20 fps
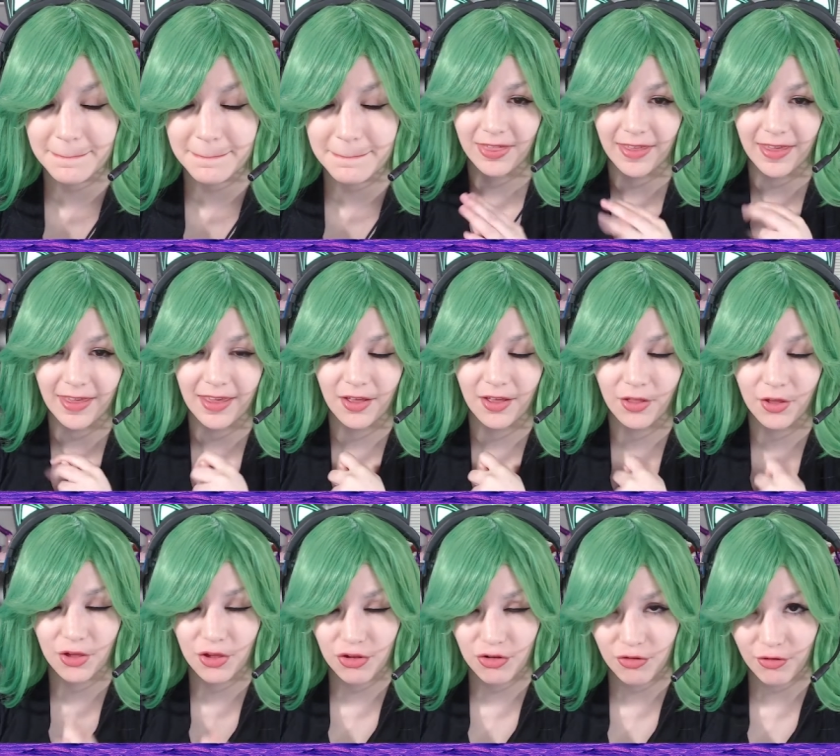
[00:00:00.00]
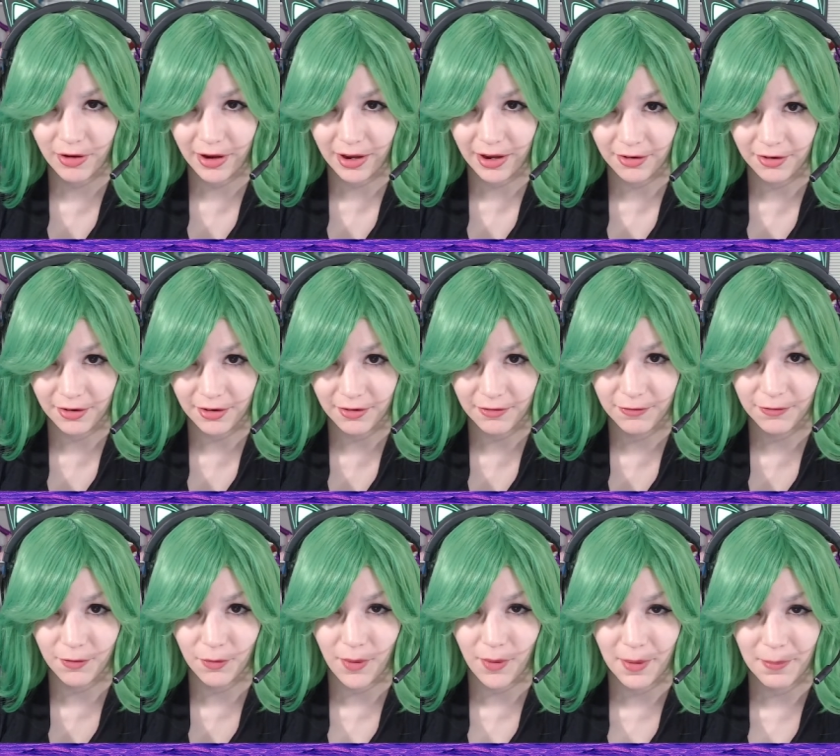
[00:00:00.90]
the illustrator
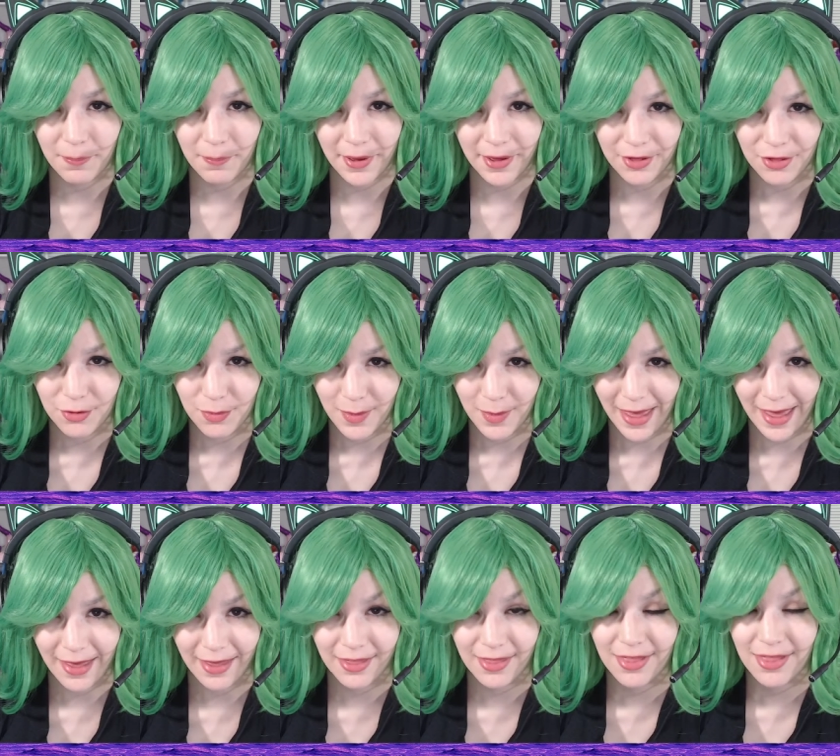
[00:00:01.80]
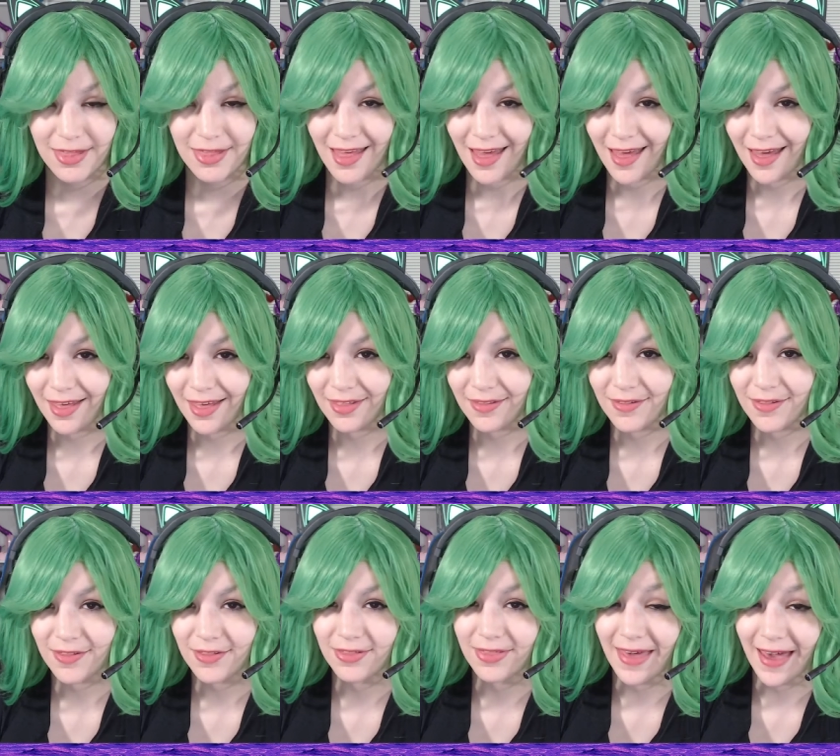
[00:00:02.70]
for One Punch Man,
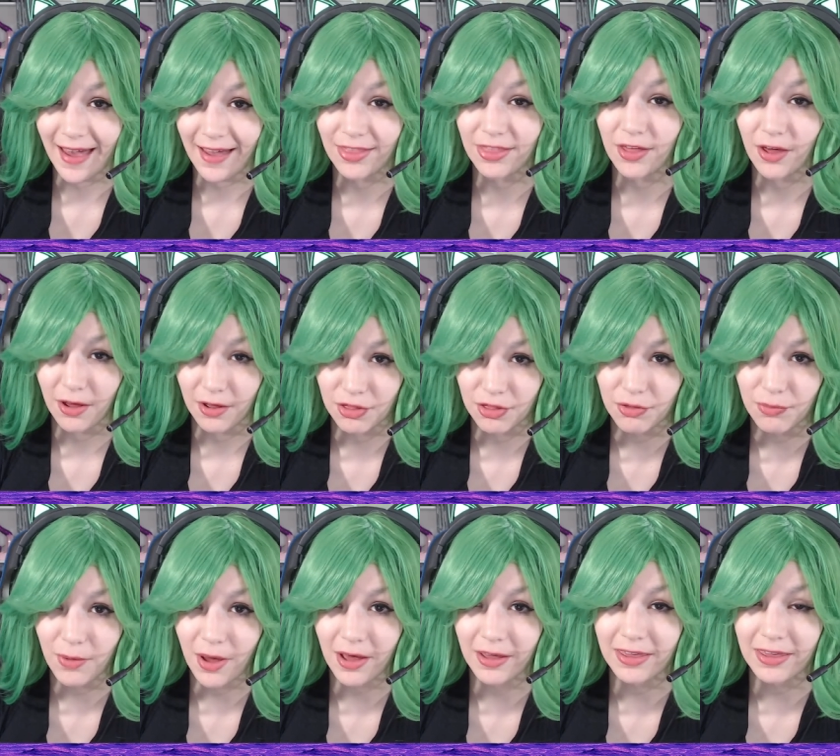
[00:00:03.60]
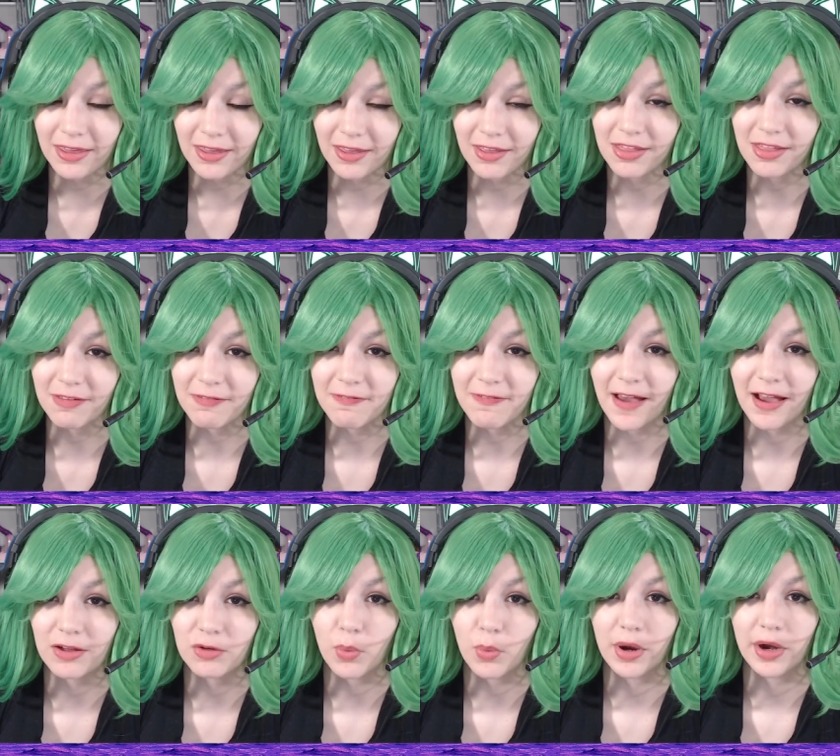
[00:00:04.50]
says that Tatsumaki is in
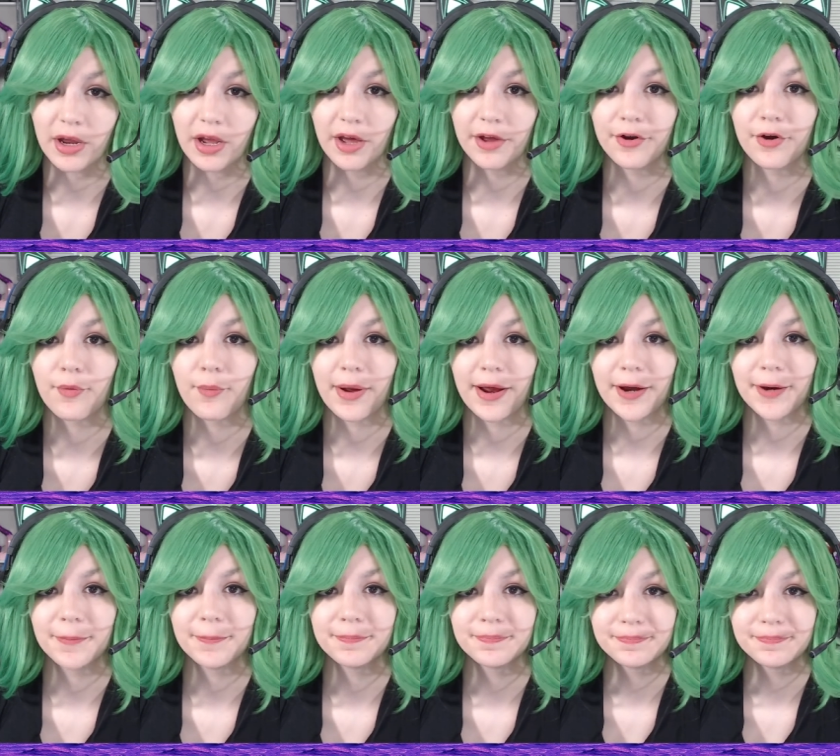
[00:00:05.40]
fact wearing underwear.